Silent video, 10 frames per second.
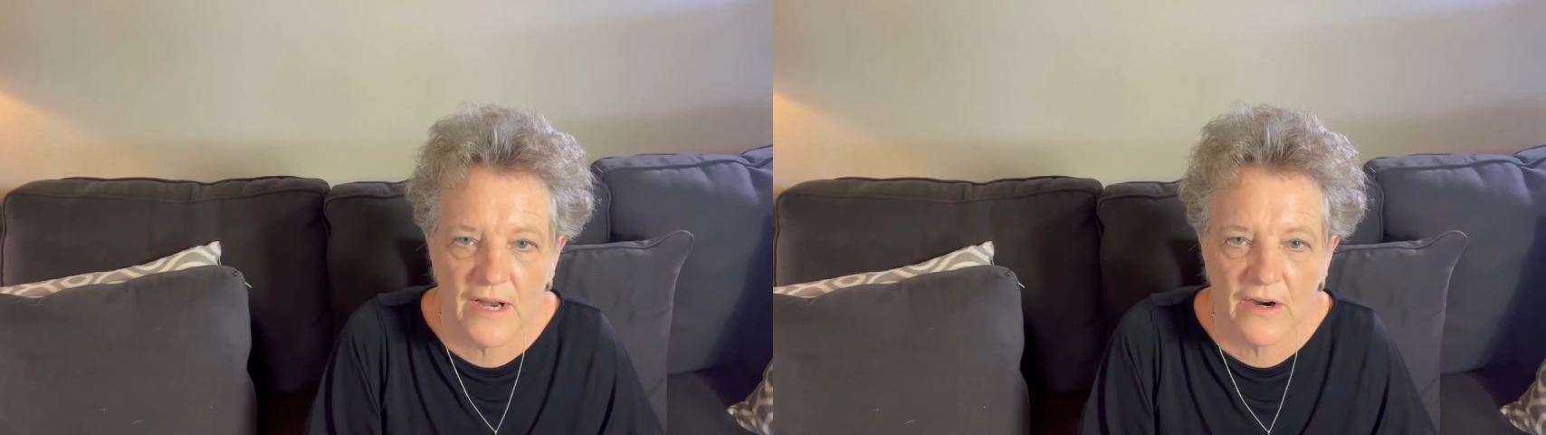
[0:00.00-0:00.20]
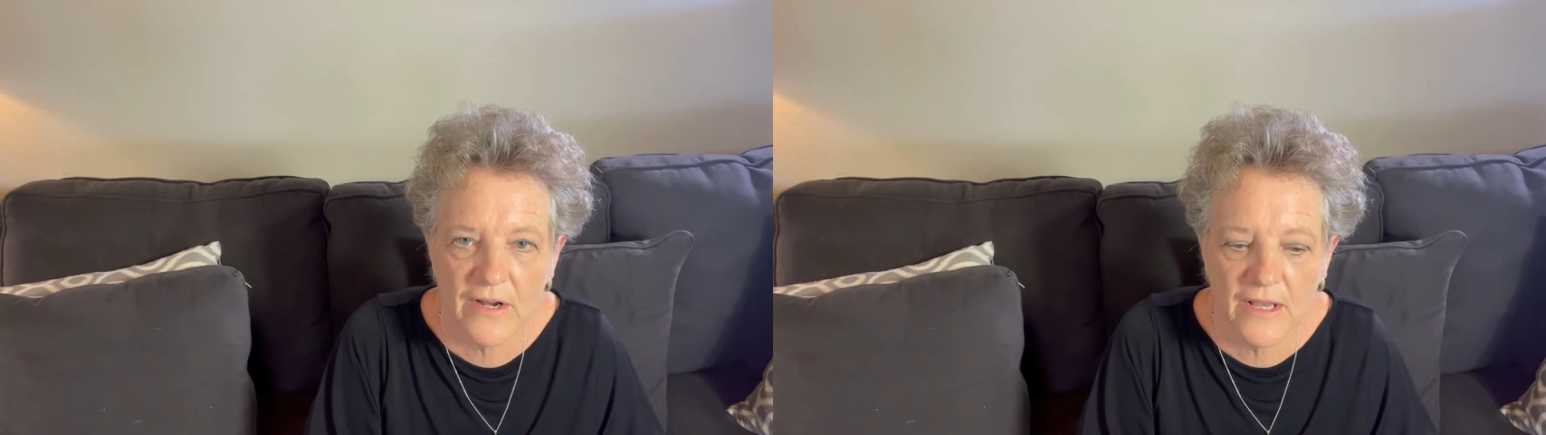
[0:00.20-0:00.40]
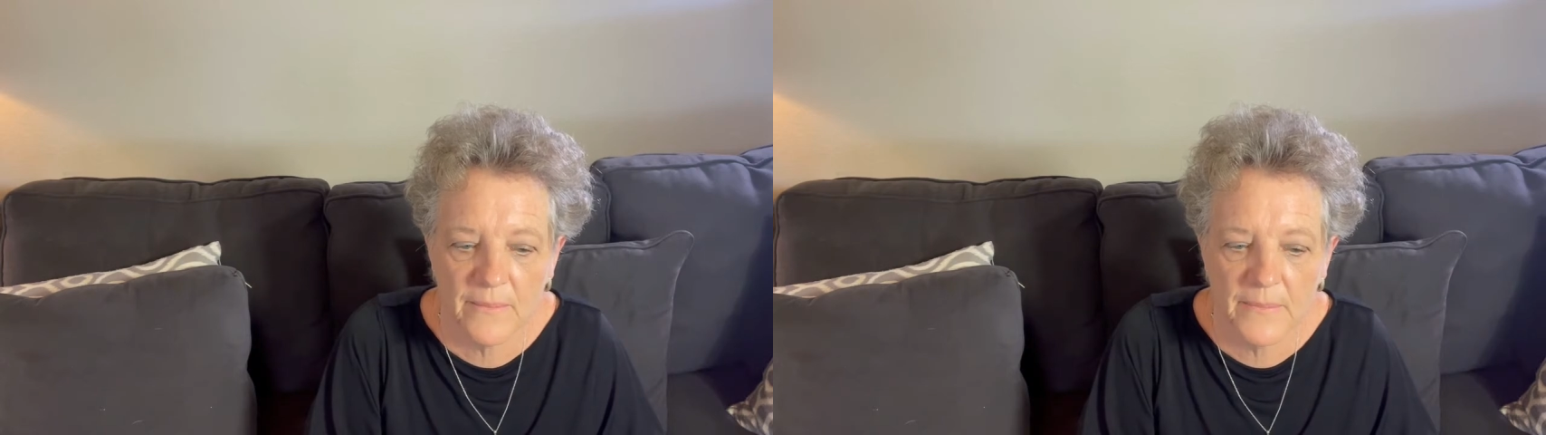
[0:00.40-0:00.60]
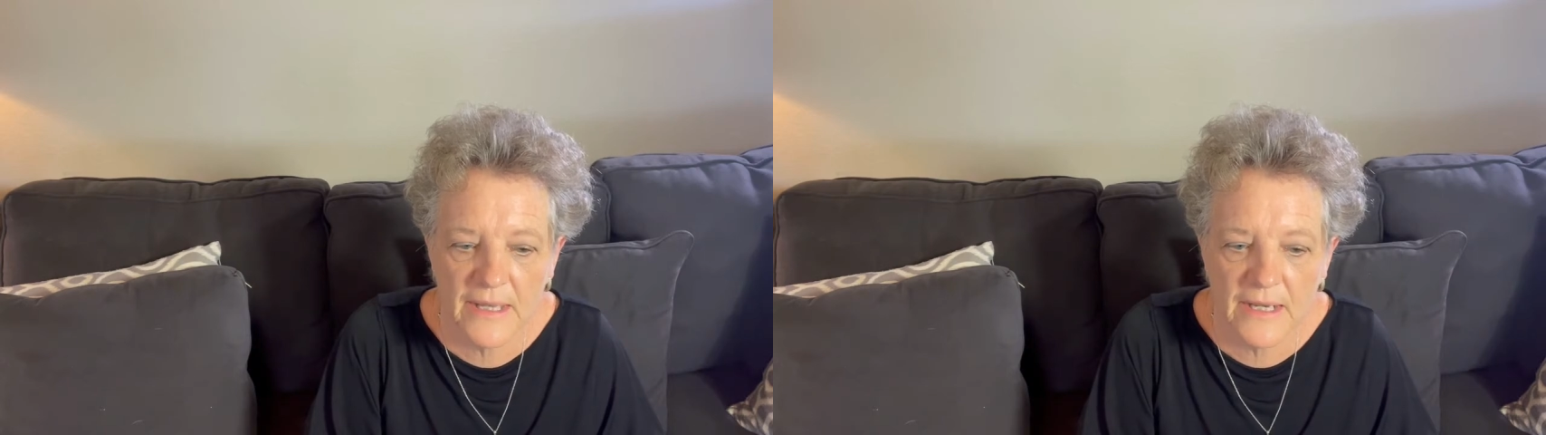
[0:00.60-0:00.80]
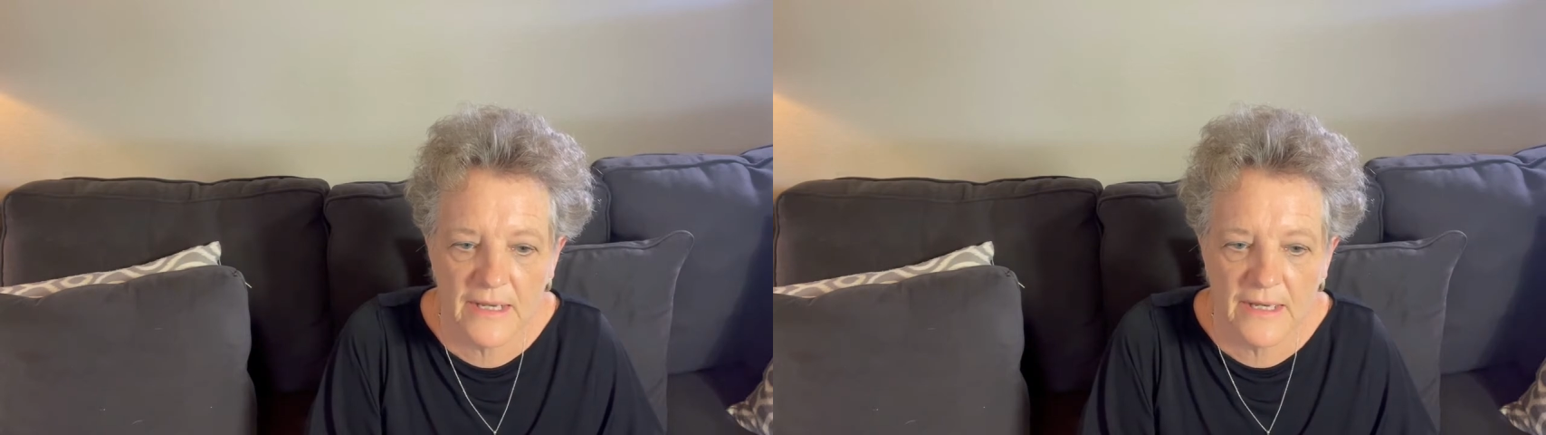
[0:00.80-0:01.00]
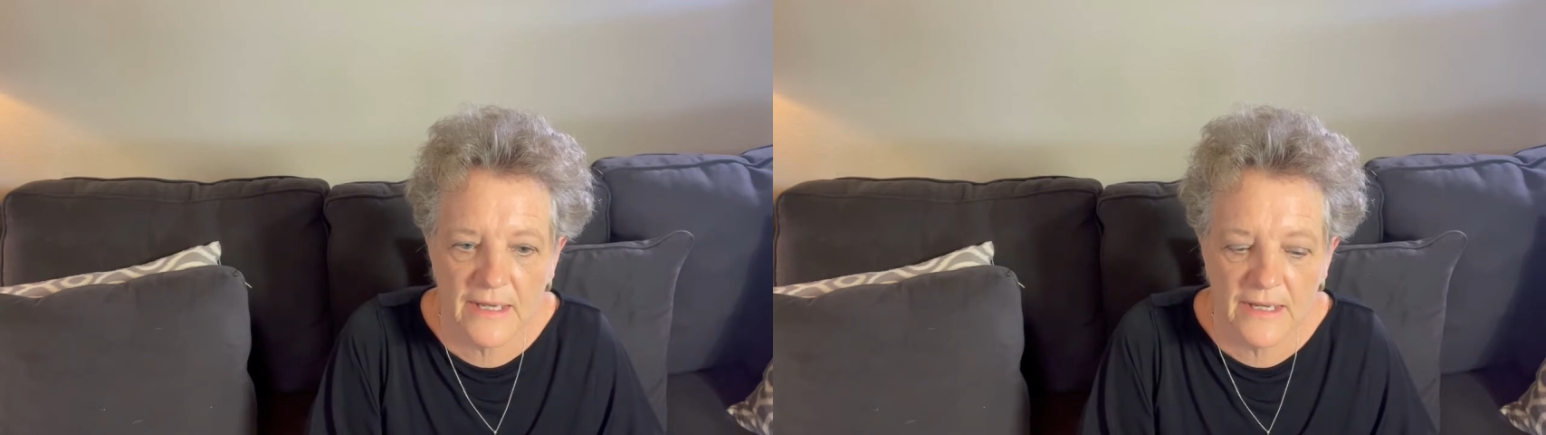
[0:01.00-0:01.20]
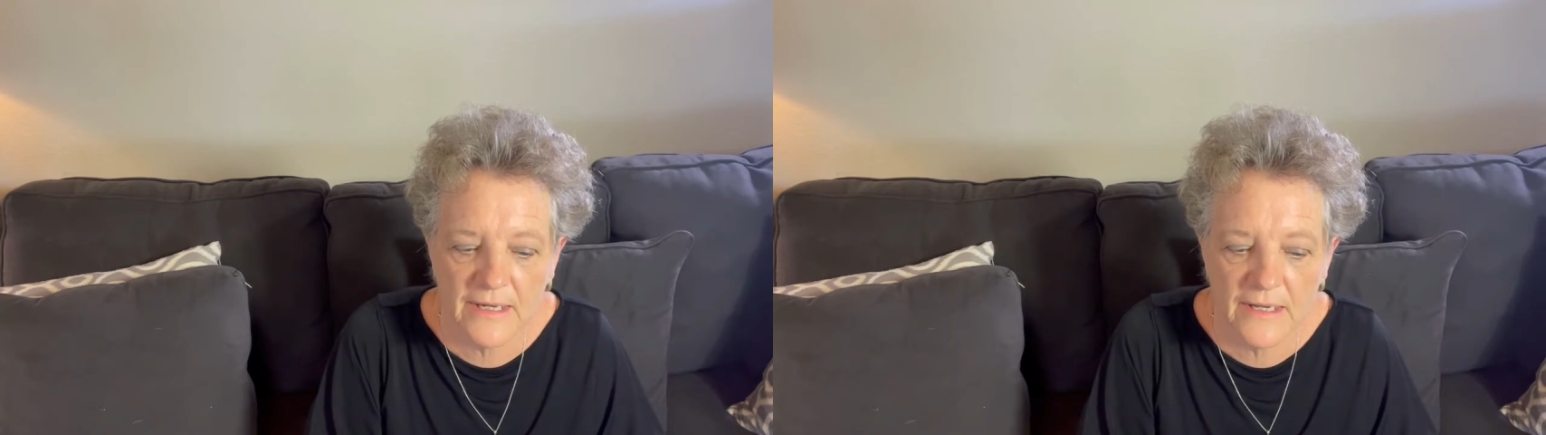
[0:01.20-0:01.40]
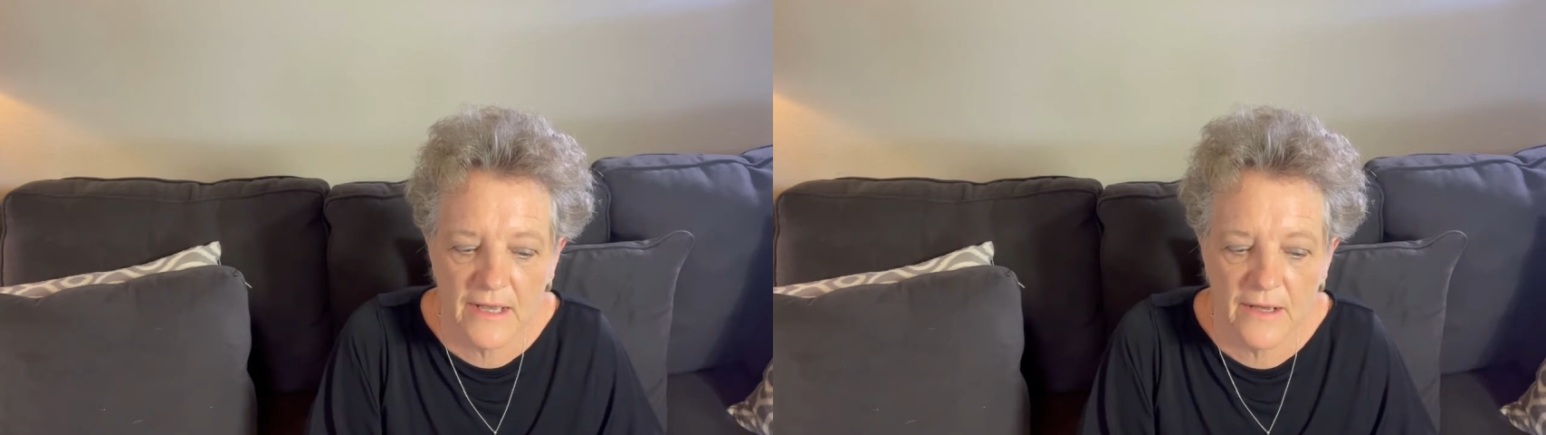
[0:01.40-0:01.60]
area median
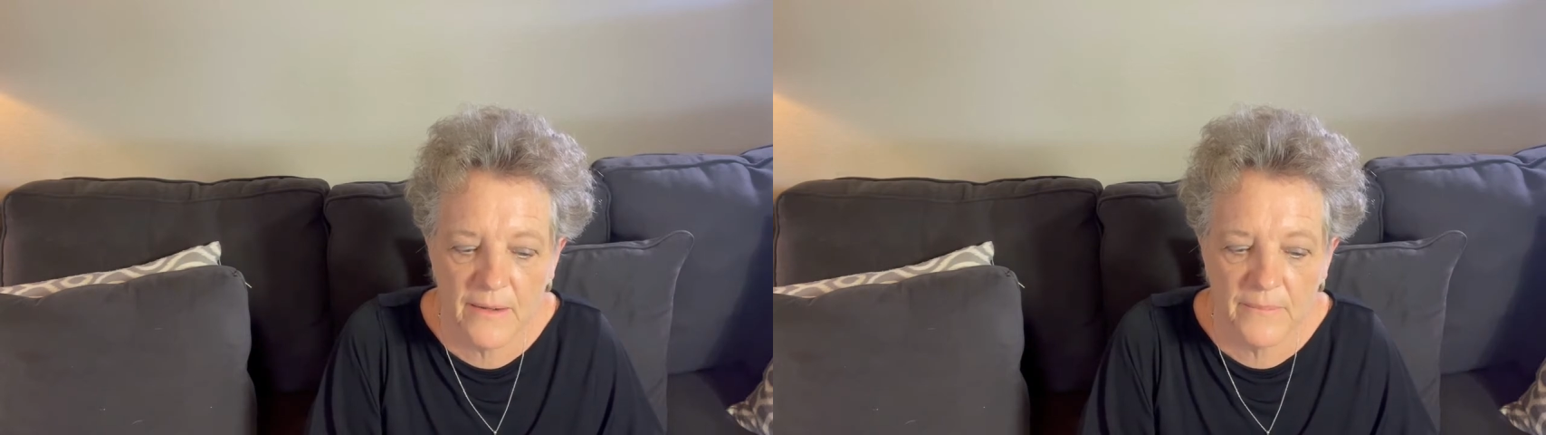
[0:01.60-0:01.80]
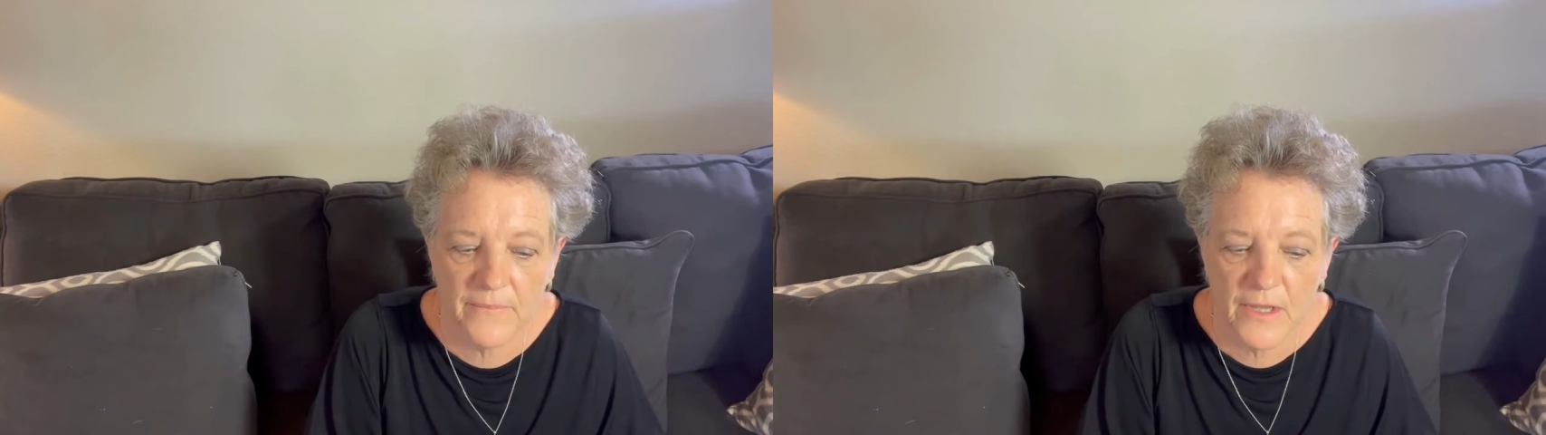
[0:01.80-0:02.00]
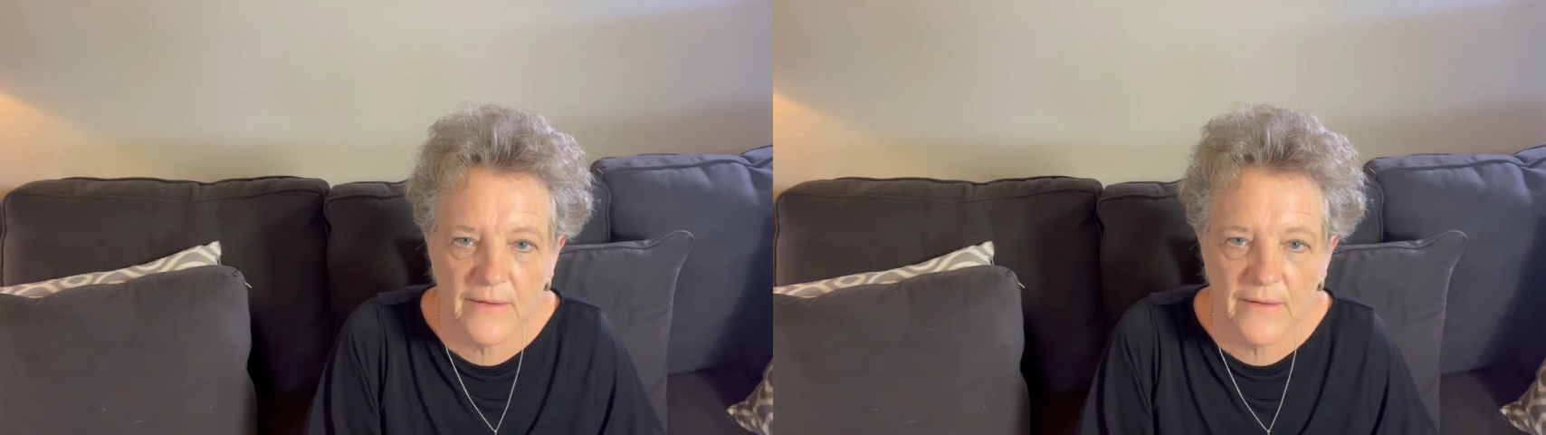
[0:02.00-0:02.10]
income.